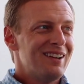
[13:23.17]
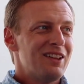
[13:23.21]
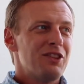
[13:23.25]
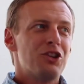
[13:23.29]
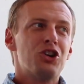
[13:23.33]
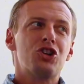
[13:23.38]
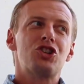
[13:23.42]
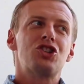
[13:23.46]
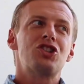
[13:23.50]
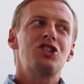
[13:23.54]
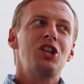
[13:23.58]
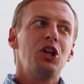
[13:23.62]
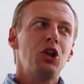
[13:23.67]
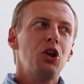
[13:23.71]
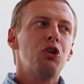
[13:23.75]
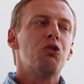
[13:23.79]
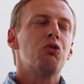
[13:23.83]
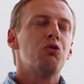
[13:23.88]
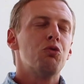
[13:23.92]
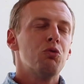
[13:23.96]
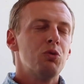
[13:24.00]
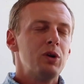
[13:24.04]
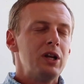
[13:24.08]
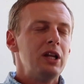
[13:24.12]
There's still a
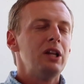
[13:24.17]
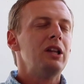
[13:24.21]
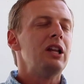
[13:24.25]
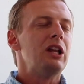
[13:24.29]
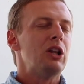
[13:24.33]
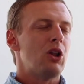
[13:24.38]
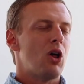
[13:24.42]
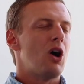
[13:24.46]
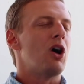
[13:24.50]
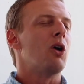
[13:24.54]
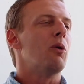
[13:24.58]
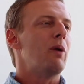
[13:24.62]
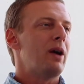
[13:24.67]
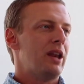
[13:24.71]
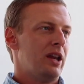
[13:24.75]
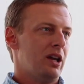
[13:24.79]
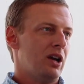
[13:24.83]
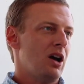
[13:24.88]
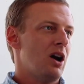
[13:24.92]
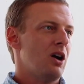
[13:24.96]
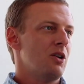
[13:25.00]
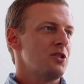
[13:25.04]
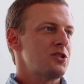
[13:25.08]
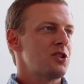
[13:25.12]
really long way to
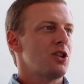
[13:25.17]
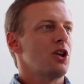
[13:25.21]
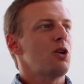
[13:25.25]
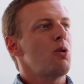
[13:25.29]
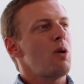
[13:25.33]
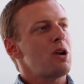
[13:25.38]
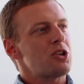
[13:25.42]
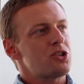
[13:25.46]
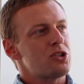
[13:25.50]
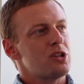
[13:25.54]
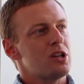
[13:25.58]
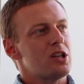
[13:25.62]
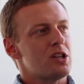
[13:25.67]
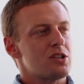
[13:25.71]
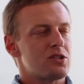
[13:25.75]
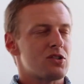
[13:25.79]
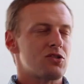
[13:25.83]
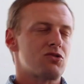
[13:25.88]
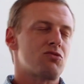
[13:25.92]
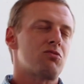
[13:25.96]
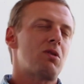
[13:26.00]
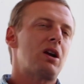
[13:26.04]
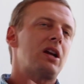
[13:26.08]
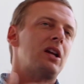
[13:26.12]
go. So the question
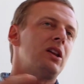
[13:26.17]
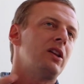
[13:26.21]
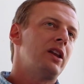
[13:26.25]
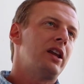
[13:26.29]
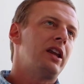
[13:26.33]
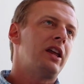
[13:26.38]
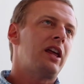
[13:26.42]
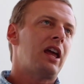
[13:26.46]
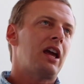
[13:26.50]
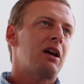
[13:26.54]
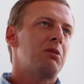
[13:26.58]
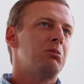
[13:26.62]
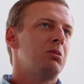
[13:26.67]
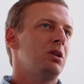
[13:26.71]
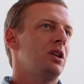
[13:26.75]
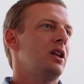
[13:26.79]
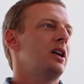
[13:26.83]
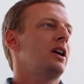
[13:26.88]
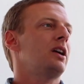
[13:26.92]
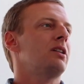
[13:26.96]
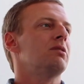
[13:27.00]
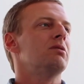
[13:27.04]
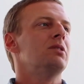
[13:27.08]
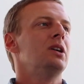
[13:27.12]
is regulated
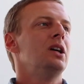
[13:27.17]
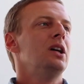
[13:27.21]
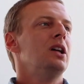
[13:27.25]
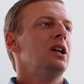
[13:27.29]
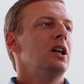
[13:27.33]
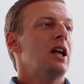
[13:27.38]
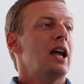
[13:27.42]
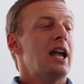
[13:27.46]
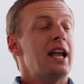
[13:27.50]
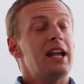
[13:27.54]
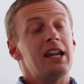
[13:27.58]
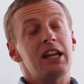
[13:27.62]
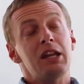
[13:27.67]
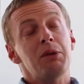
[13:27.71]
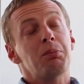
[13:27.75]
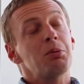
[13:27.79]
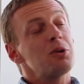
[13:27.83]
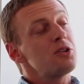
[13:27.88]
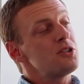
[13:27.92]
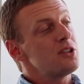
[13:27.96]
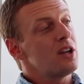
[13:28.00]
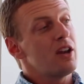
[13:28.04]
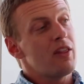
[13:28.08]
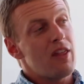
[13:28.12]
gambling
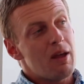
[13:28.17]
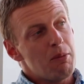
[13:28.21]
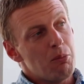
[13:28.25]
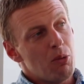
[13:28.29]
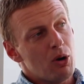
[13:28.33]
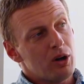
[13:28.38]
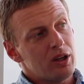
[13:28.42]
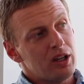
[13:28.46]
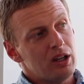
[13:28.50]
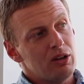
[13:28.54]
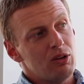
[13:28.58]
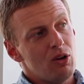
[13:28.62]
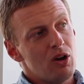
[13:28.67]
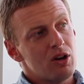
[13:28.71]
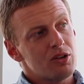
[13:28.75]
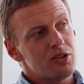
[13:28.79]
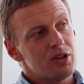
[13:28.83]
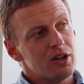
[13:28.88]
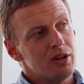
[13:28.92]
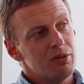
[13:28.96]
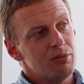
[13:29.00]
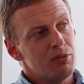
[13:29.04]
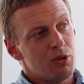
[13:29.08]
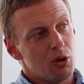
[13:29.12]
80% of that market
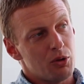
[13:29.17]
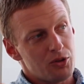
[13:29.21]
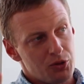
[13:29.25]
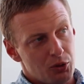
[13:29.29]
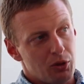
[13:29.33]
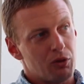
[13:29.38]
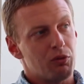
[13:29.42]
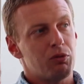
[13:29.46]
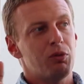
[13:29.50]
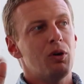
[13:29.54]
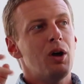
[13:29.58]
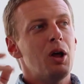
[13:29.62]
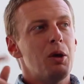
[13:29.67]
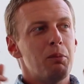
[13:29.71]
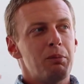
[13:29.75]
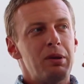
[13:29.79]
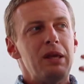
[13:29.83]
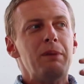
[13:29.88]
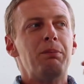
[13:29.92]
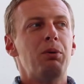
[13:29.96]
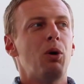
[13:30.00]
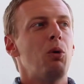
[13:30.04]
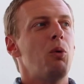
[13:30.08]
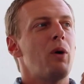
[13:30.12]
long-term? Those sort of
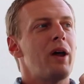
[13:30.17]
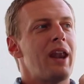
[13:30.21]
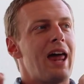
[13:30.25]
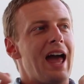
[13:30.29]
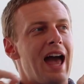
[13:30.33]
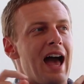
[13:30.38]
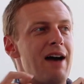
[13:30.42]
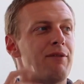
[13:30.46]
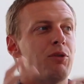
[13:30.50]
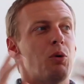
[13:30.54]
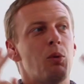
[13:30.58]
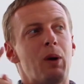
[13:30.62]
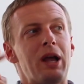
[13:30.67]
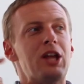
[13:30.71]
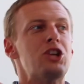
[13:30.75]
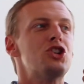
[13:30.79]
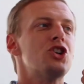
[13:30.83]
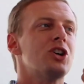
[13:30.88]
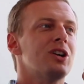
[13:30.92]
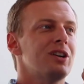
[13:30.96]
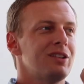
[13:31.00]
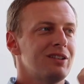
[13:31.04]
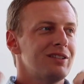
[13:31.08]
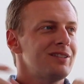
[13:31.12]
people want to have a
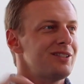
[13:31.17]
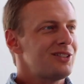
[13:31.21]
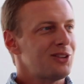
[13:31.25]
wager.